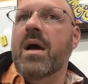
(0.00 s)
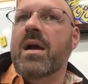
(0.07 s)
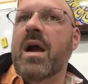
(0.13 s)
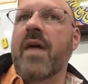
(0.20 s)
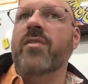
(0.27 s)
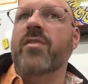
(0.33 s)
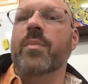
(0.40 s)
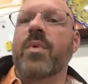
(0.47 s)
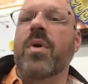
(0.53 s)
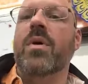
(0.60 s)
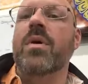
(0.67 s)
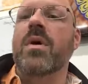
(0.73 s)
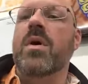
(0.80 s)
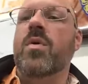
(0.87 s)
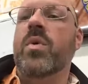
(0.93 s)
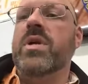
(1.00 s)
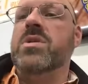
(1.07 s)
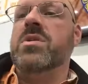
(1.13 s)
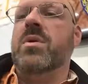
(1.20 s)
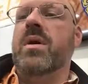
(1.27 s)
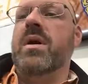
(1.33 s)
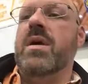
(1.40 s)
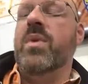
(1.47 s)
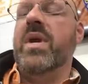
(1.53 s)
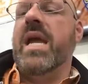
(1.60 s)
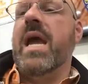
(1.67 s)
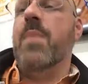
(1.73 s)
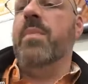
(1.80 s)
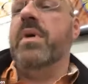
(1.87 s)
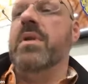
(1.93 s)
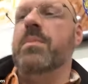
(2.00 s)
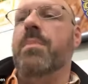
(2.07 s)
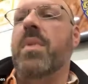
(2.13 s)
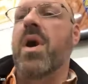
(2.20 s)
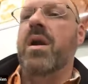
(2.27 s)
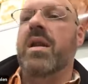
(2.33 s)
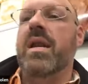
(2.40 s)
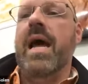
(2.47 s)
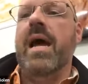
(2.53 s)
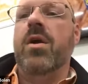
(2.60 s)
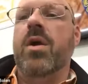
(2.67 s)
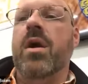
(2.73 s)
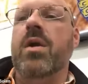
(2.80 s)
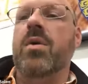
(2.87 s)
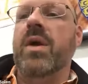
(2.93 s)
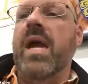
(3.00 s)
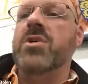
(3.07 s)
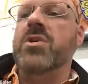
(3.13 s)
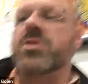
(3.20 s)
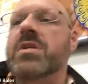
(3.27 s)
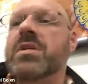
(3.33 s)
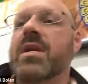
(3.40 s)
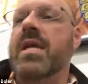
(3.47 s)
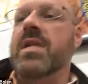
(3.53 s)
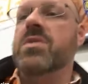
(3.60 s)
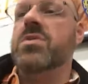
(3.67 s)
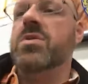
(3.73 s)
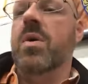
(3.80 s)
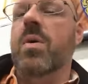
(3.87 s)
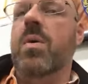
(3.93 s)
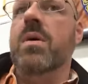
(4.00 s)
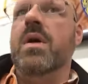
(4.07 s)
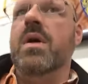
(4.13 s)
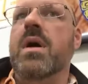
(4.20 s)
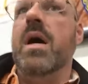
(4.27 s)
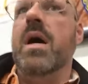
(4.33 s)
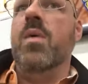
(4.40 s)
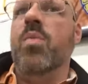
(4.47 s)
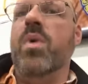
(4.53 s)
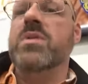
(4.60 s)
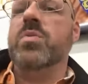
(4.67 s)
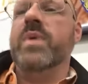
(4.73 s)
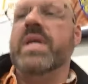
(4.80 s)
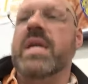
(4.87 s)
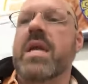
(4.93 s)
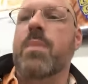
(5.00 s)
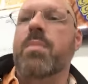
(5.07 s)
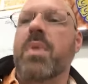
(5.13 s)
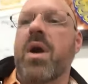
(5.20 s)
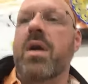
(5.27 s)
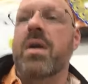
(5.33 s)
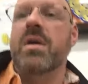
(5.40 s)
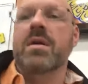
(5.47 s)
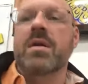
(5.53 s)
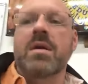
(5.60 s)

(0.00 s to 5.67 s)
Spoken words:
comfortable. We can't build a barn in that current location. And so once we can get a barn,